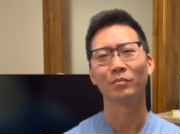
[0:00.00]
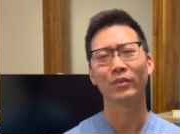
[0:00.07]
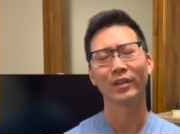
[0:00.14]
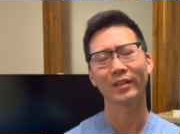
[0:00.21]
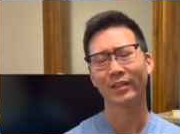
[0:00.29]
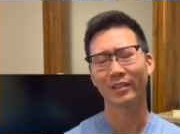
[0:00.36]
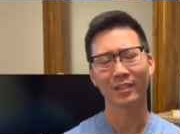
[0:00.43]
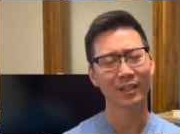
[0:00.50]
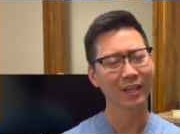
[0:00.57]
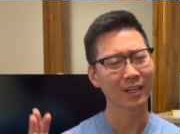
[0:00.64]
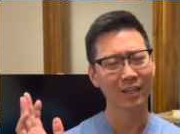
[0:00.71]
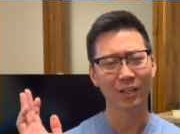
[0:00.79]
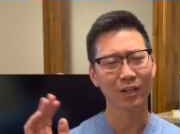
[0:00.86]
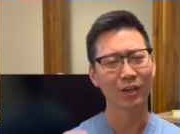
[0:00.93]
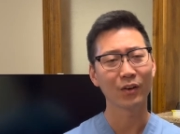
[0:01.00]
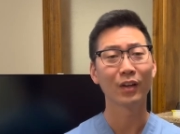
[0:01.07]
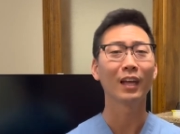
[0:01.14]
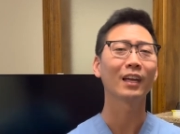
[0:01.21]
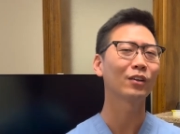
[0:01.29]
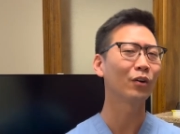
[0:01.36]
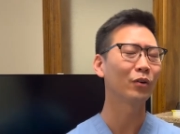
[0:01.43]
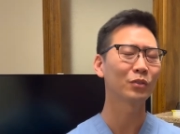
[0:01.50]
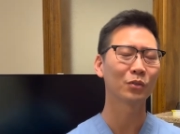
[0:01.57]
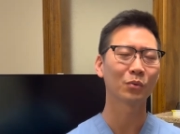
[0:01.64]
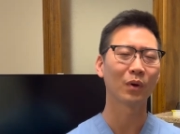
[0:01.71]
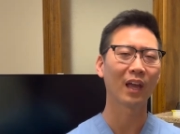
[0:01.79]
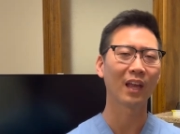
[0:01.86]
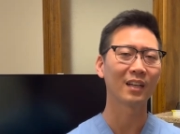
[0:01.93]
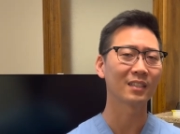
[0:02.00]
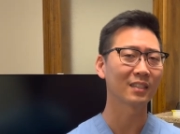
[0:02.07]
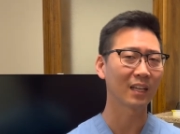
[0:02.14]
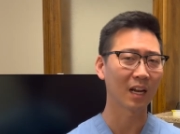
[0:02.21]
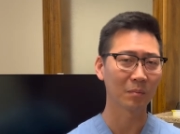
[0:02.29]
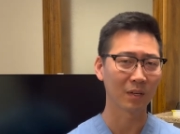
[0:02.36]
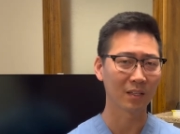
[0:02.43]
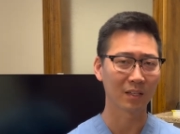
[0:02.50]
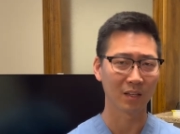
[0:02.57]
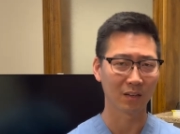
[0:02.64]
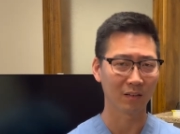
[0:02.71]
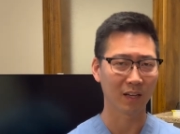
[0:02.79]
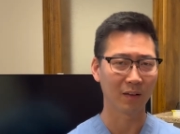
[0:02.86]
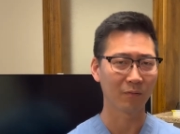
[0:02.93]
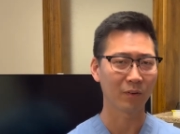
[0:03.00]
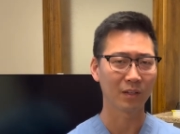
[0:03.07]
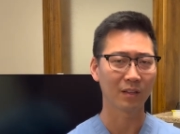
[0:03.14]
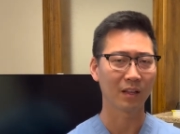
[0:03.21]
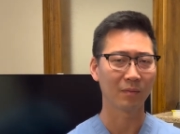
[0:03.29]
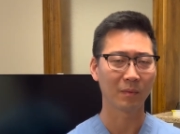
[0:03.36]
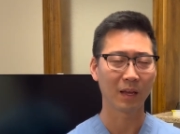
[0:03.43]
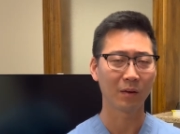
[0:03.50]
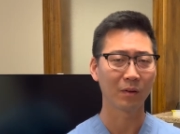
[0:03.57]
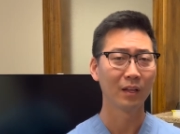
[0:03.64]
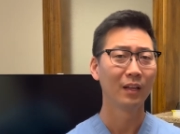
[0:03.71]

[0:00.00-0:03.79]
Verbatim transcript: but it's like, you know, it goes away and it's not a big deal. I'm, what, not,